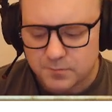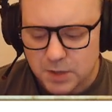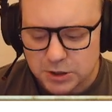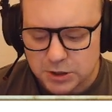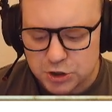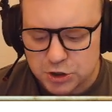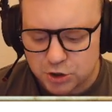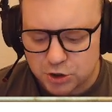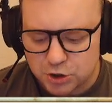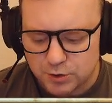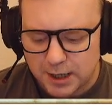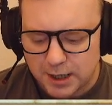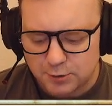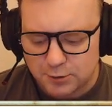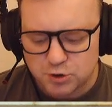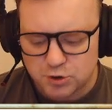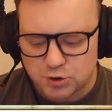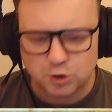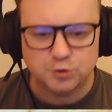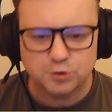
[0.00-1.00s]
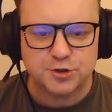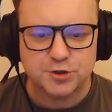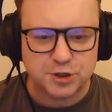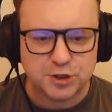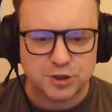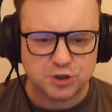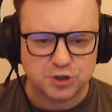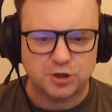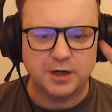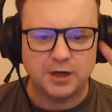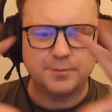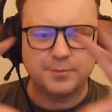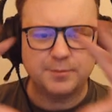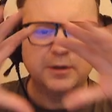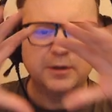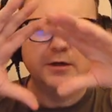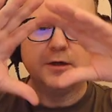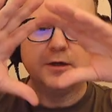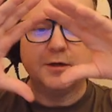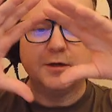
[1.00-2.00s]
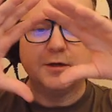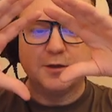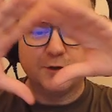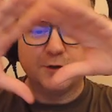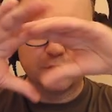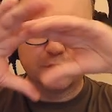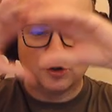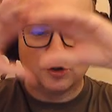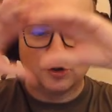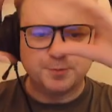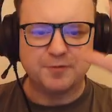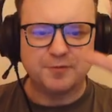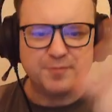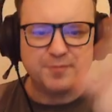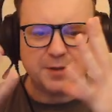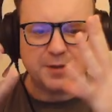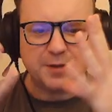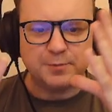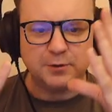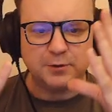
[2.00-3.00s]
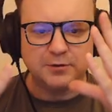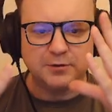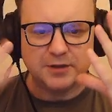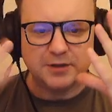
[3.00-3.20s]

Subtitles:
So households describe the group of people